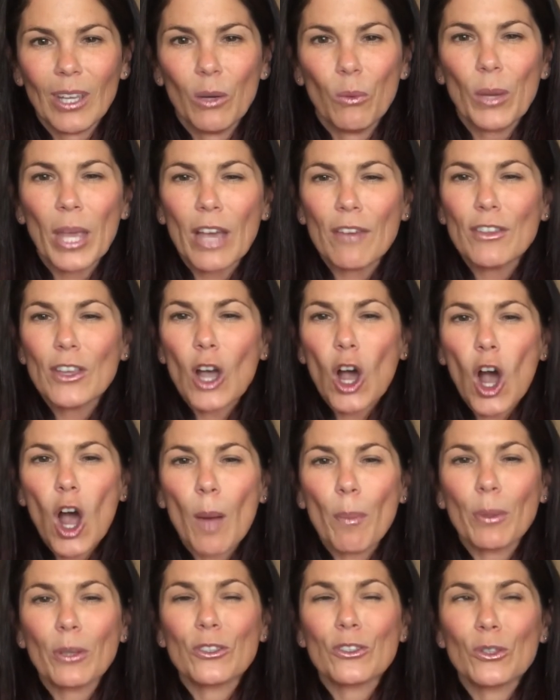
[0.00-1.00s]
We have the
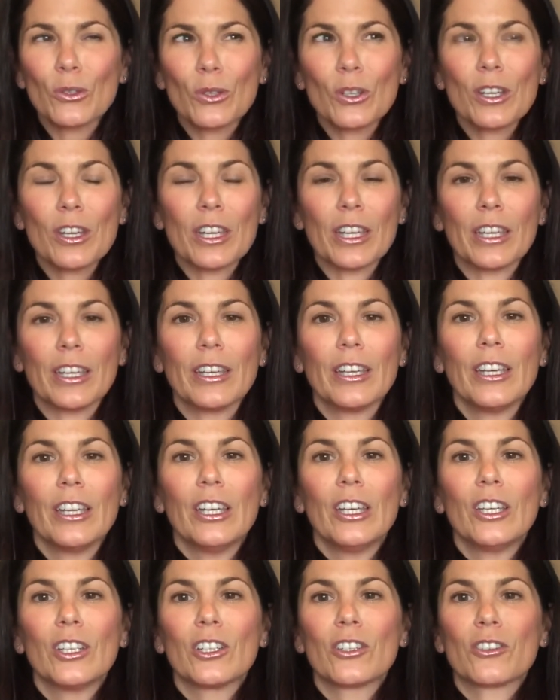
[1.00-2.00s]
opportunity
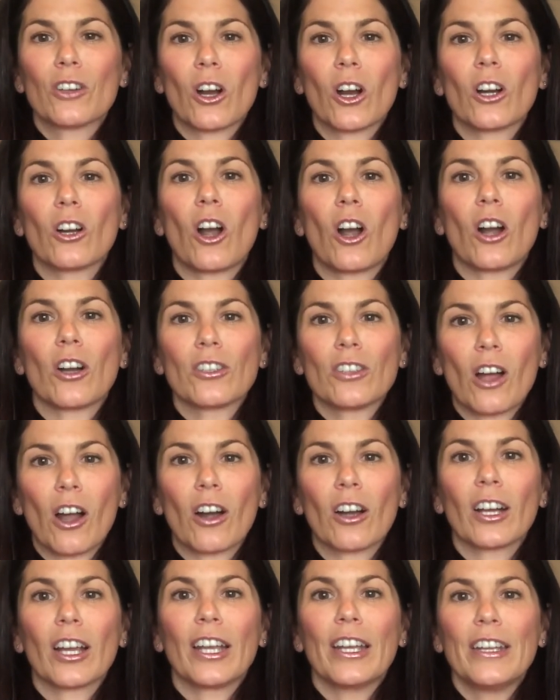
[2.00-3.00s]
to turn our
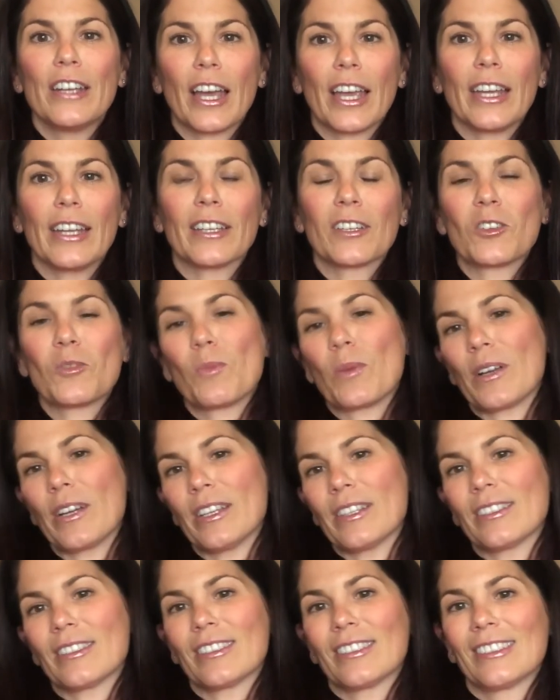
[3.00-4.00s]
dark night
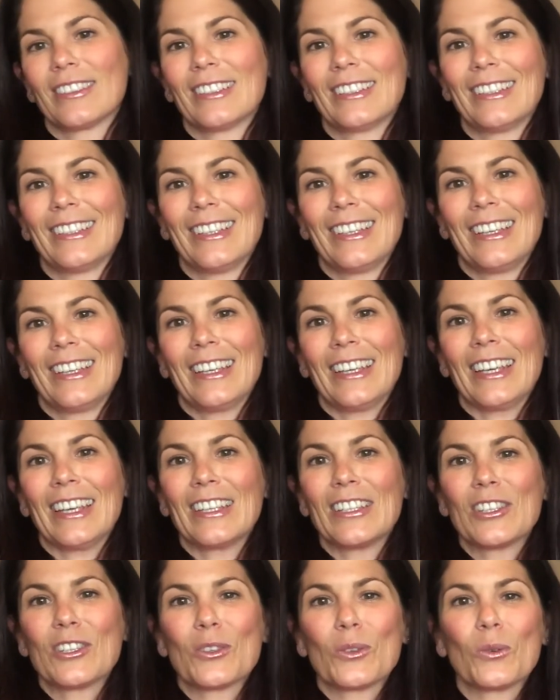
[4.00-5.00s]
experience
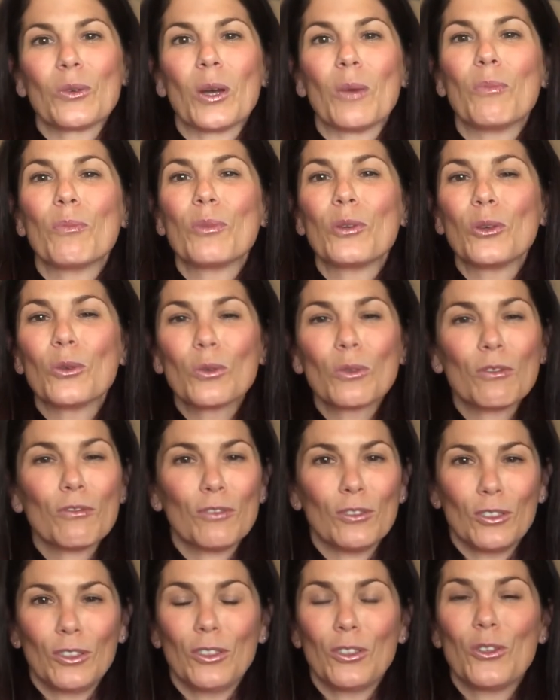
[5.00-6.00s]
into a
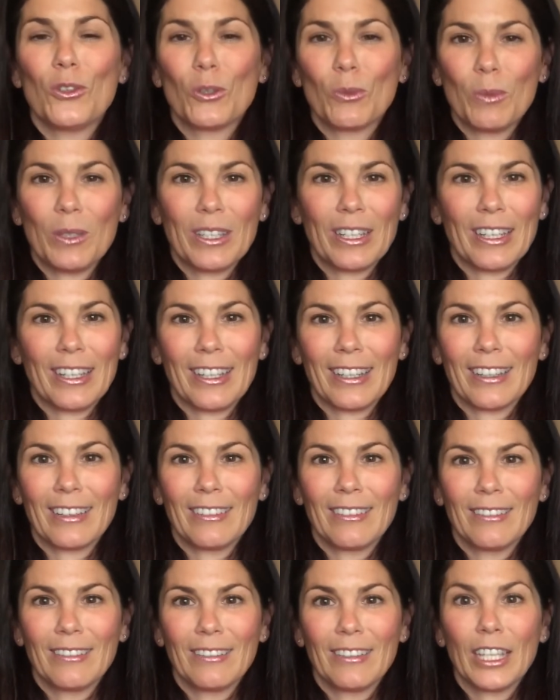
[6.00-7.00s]
beautiful new beginning
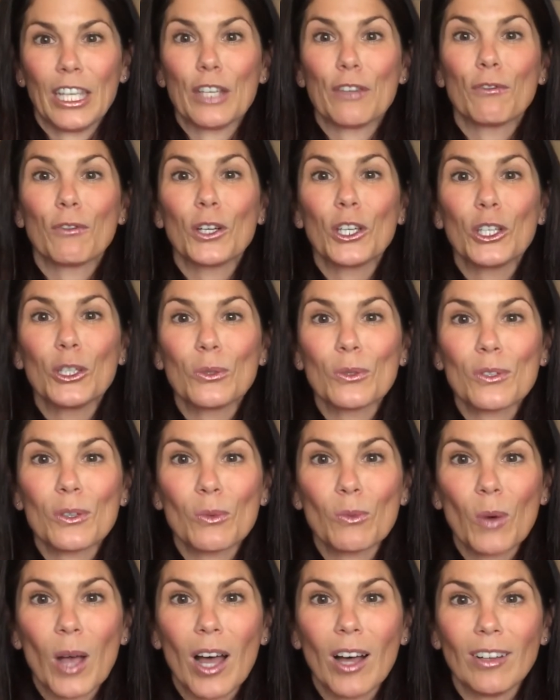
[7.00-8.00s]
if we use
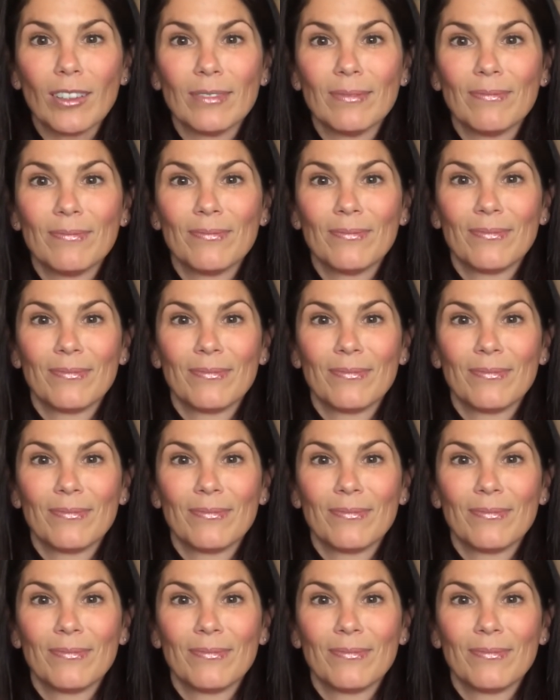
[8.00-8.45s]
it well.